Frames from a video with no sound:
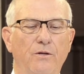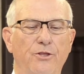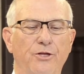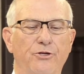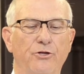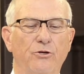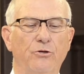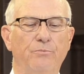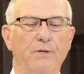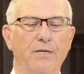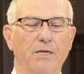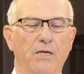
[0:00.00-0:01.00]
the tube
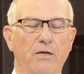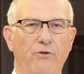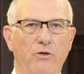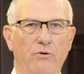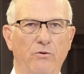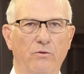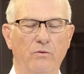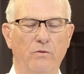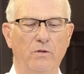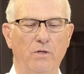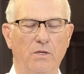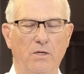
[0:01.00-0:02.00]
and give you
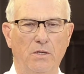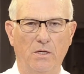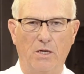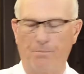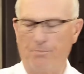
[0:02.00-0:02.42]
a